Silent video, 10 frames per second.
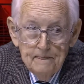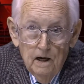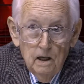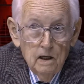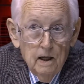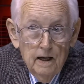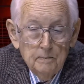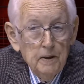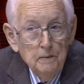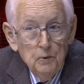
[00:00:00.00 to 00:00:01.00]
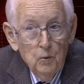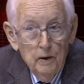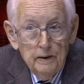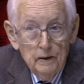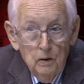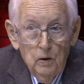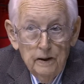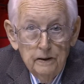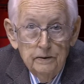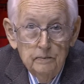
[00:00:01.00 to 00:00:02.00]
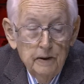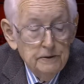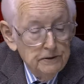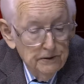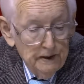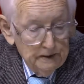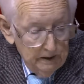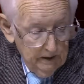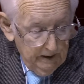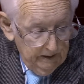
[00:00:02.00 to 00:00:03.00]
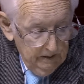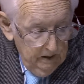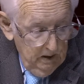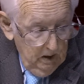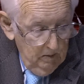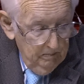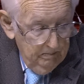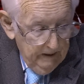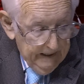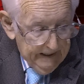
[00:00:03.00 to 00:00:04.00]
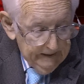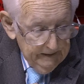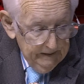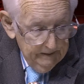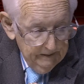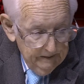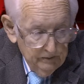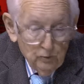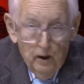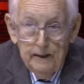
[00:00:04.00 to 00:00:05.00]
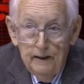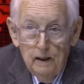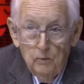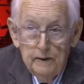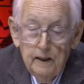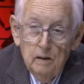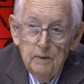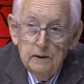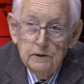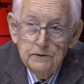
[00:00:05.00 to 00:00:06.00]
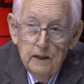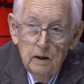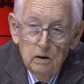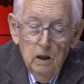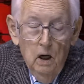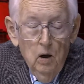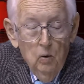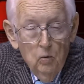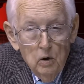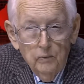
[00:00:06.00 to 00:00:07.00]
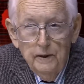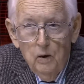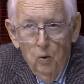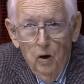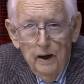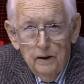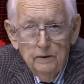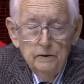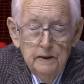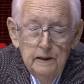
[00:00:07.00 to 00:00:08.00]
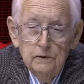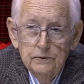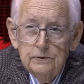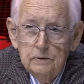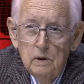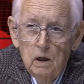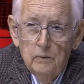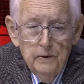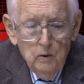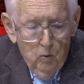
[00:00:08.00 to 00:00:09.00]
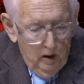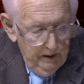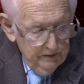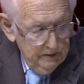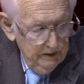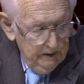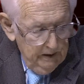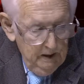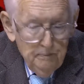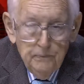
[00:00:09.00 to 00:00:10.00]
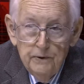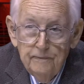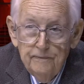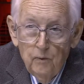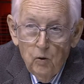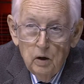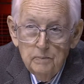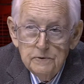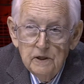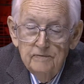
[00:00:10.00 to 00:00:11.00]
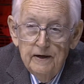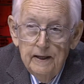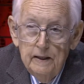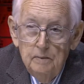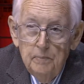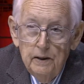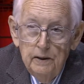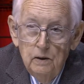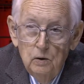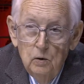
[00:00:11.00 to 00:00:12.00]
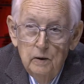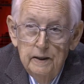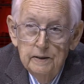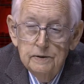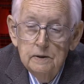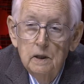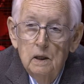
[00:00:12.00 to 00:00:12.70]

a lot of paperwork and a lawyer. You may still get the gun, but right now we can't make the sale. We're required, dealers are required to keep the forms of anybody who is